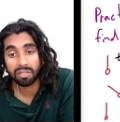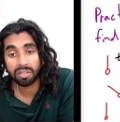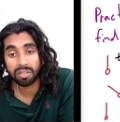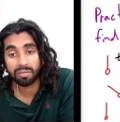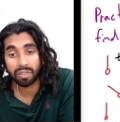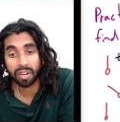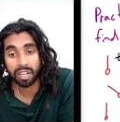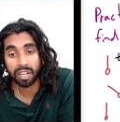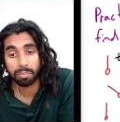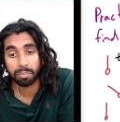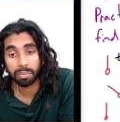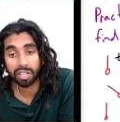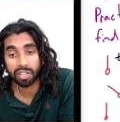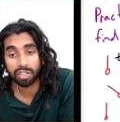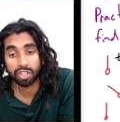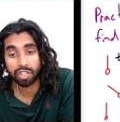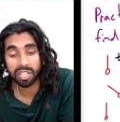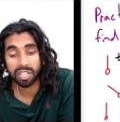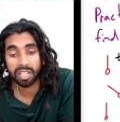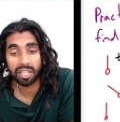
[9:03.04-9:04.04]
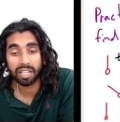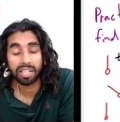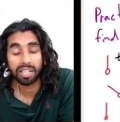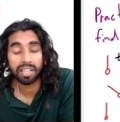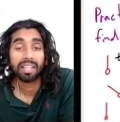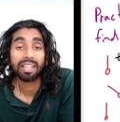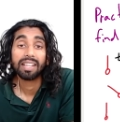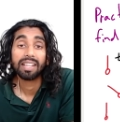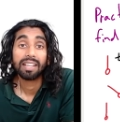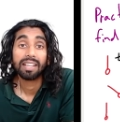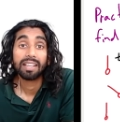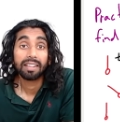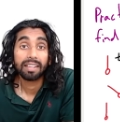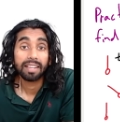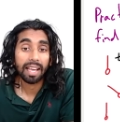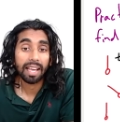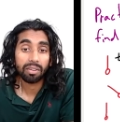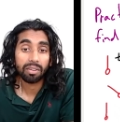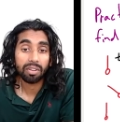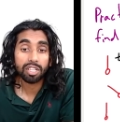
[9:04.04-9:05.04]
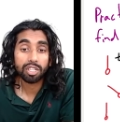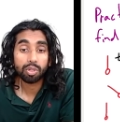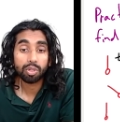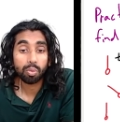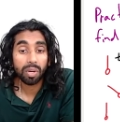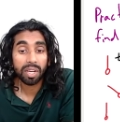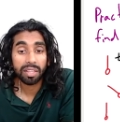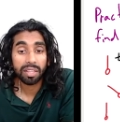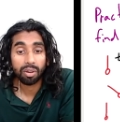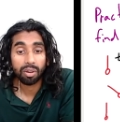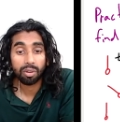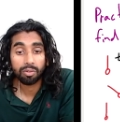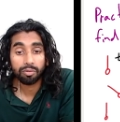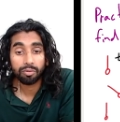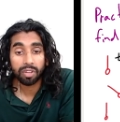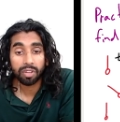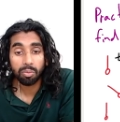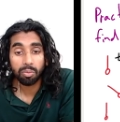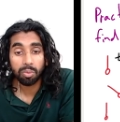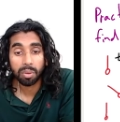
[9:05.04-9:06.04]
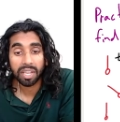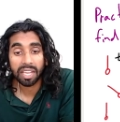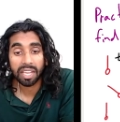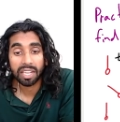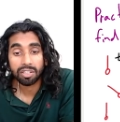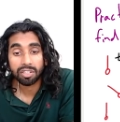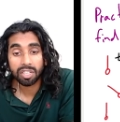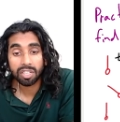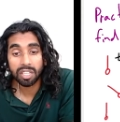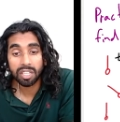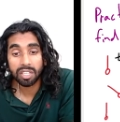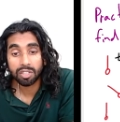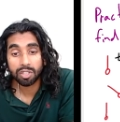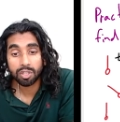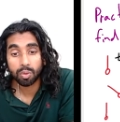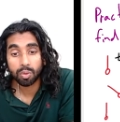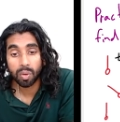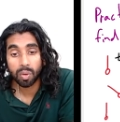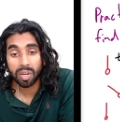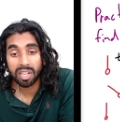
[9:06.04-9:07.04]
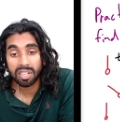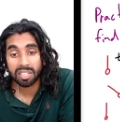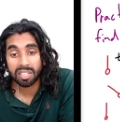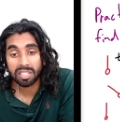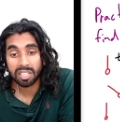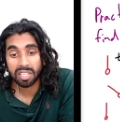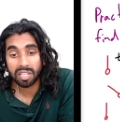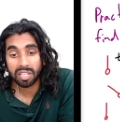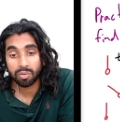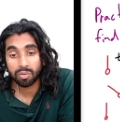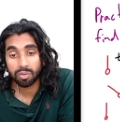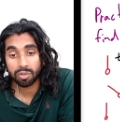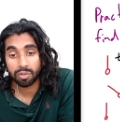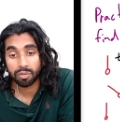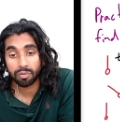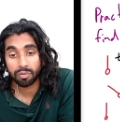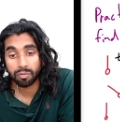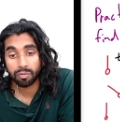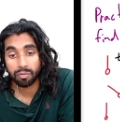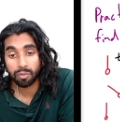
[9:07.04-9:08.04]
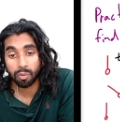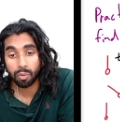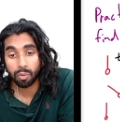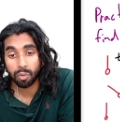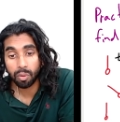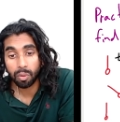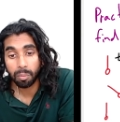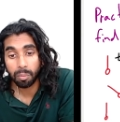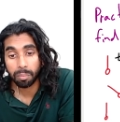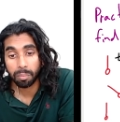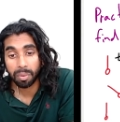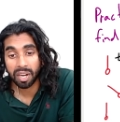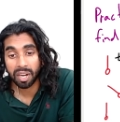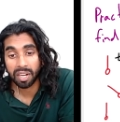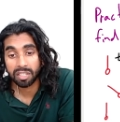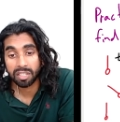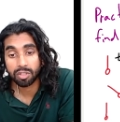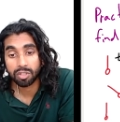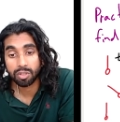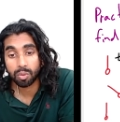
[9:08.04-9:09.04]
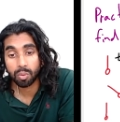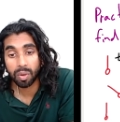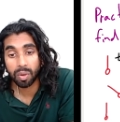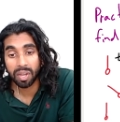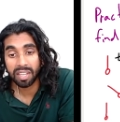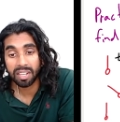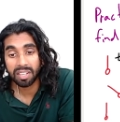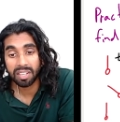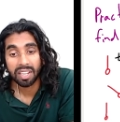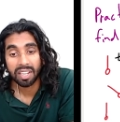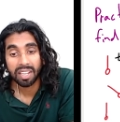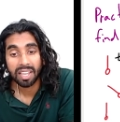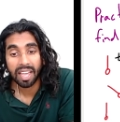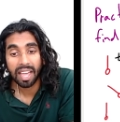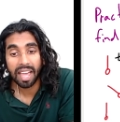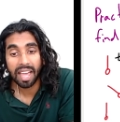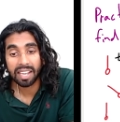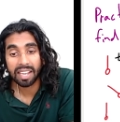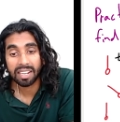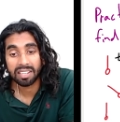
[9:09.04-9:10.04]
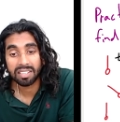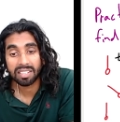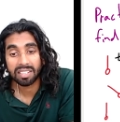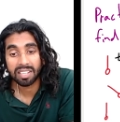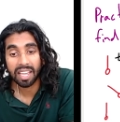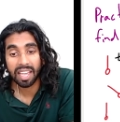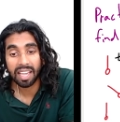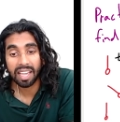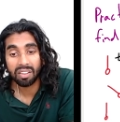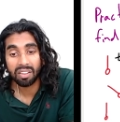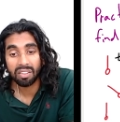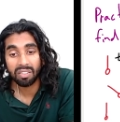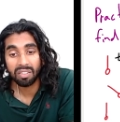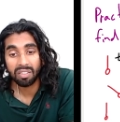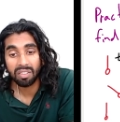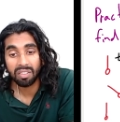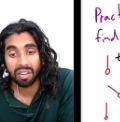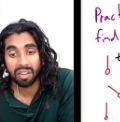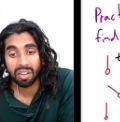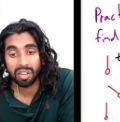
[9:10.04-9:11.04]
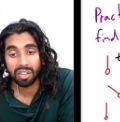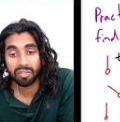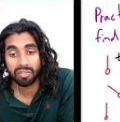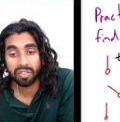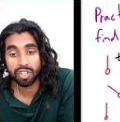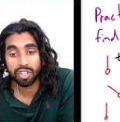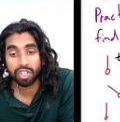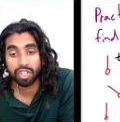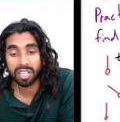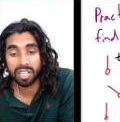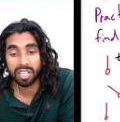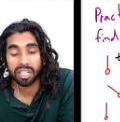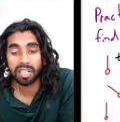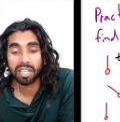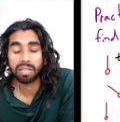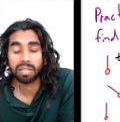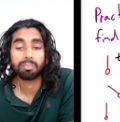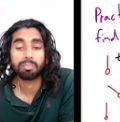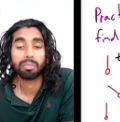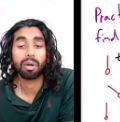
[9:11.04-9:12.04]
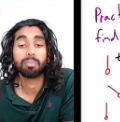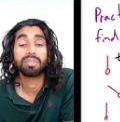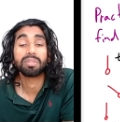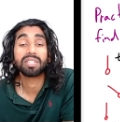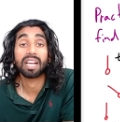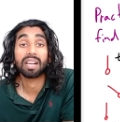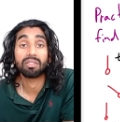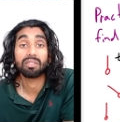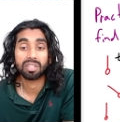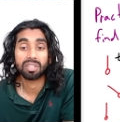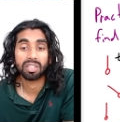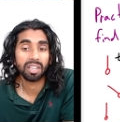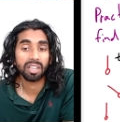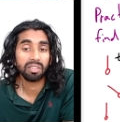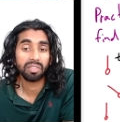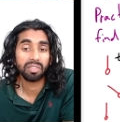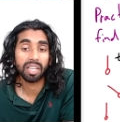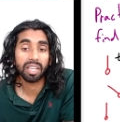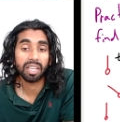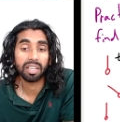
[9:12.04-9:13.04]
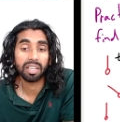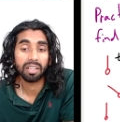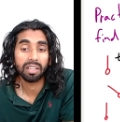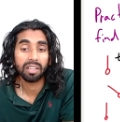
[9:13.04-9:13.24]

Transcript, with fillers: divided by g. Now let's square the whole thing. We get t squared is equal to 4 pi squared and L over G pops out over here.